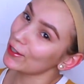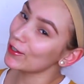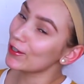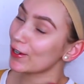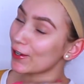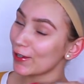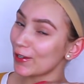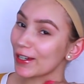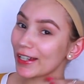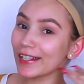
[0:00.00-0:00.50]
your
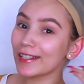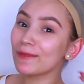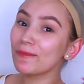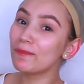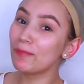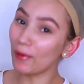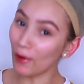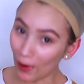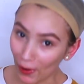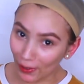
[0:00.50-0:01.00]
girl
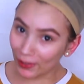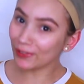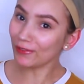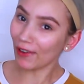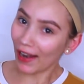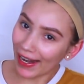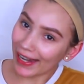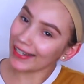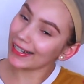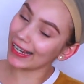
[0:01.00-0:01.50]
is bald
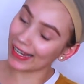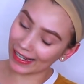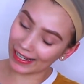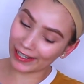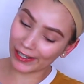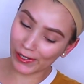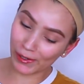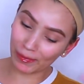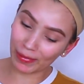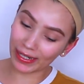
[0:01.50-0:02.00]
right
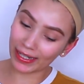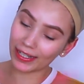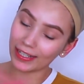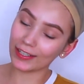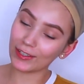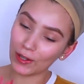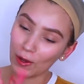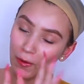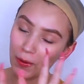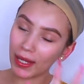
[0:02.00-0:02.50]
now, but
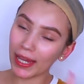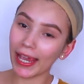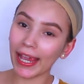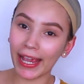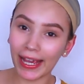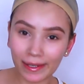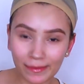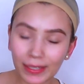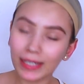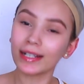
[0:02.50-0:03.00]
it's
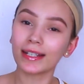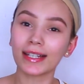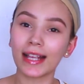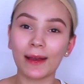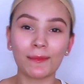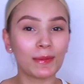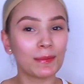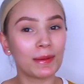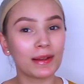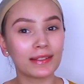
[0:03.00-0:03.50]
okay because
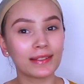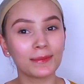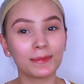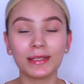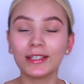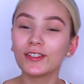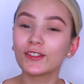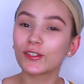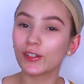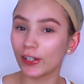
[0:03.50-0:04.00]
I'm about to
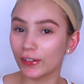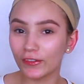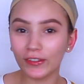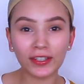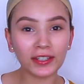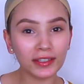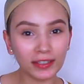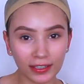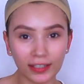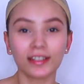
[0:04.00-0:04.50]
be
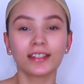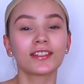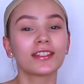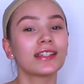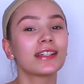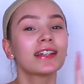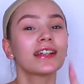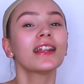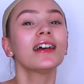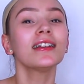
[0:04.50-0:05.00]
serving looks
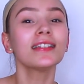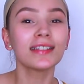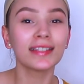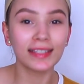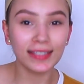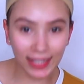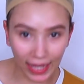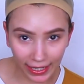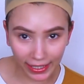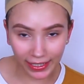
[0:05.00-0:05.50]
in a
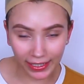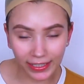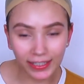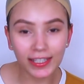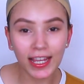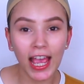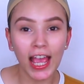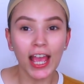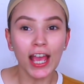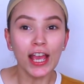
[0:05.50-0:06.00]

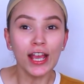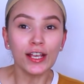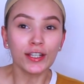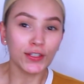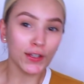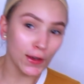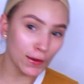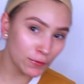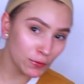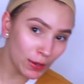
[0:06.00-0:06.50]
second.
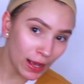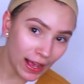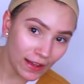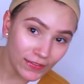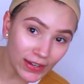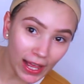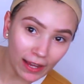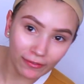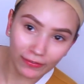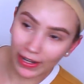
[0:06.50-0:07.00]
So if you
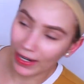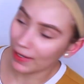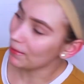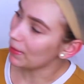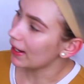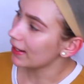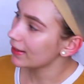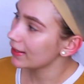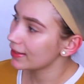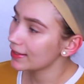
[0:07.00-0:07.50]
have not read
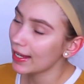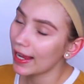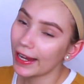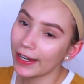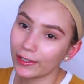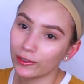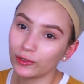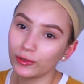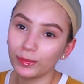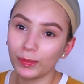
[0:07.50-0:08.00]
by the
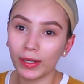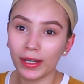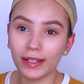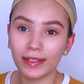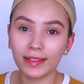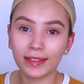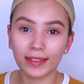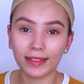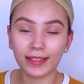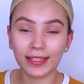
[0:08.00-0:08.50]
title,
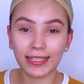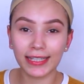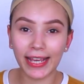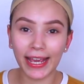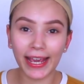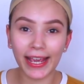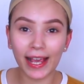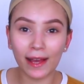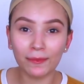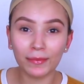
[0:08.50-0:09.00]
but
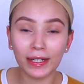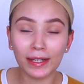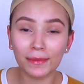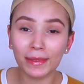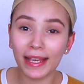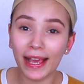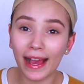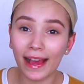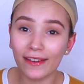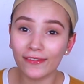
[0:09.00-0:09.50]
today I'm gonna
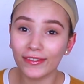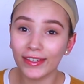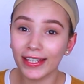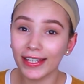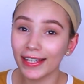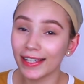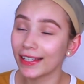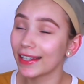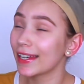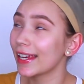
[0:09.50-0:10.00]
be
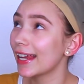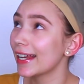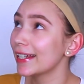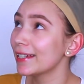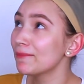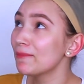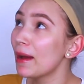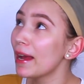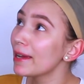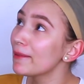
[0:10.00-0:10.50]
having
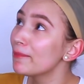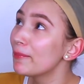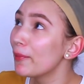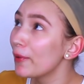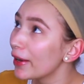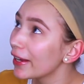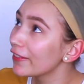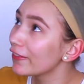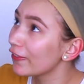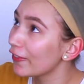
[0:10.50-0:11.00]
Kenny, my
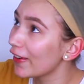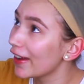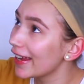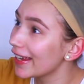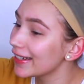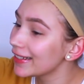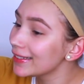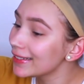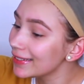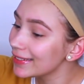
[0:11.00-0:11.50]

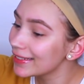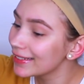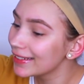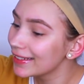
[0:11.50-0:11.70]
boyfriend,